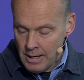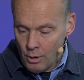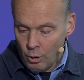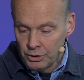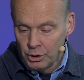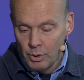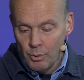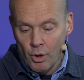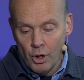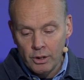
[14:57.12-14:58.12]
Also, we
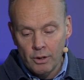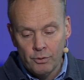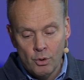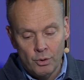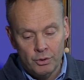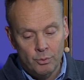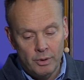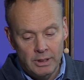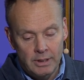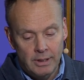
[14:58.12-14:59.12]
work, of course,
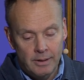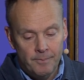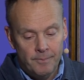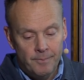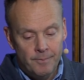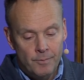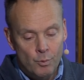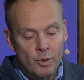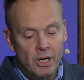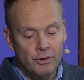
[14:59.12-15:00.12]
with
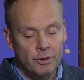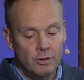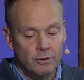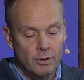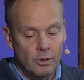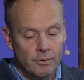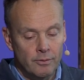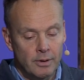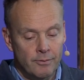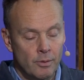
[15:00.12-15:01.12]
reductions
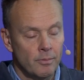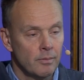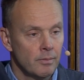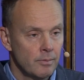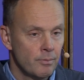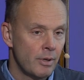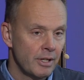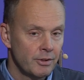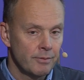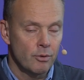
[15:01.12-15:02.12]
of from pricing